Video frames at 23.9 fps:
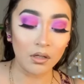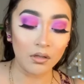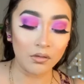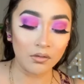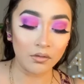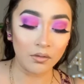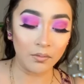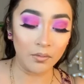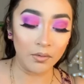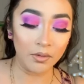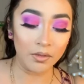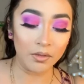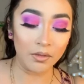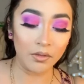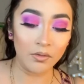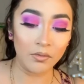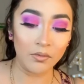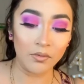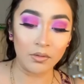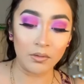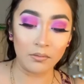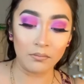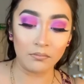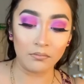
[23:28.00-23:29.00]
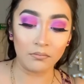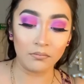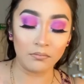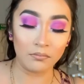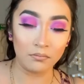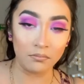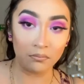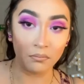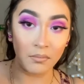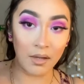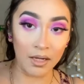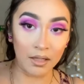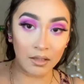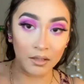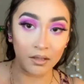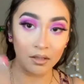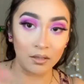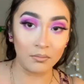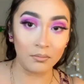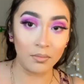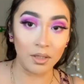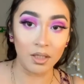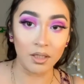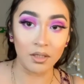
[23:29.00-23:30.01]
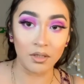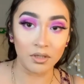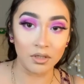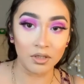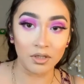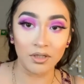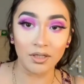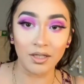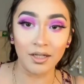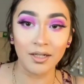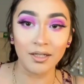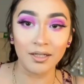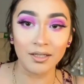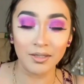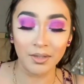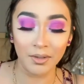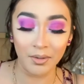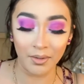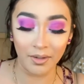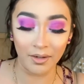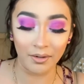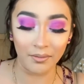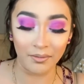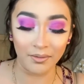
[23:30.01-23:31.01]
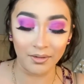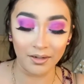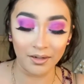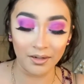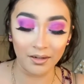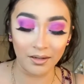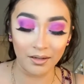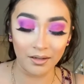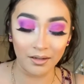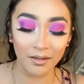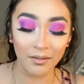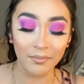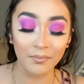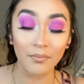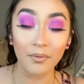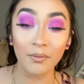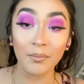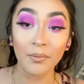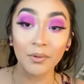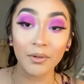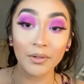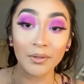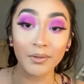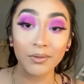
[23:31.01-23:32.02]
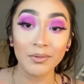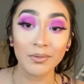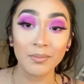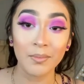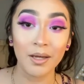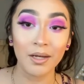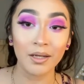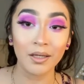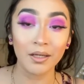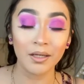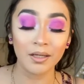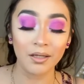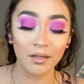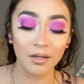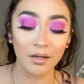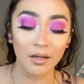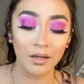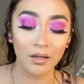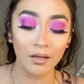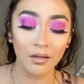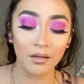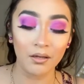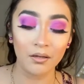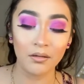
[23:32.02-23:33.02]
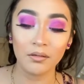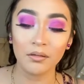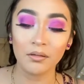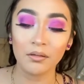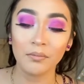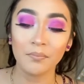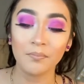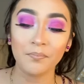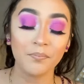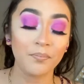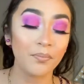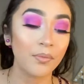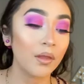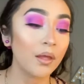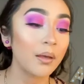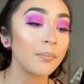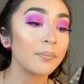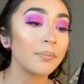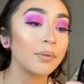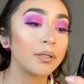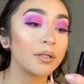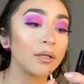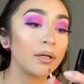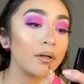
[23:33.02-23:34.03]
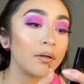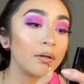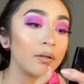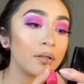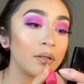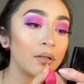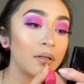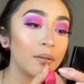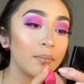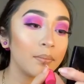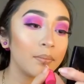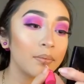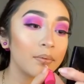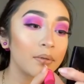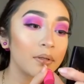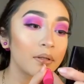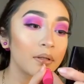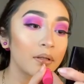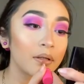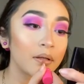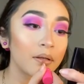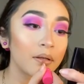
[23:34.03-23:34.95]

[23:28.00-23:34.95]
I'm going to use Mannequin, making sure that's the right one. I'm going to use Mannequin and put that on the lips.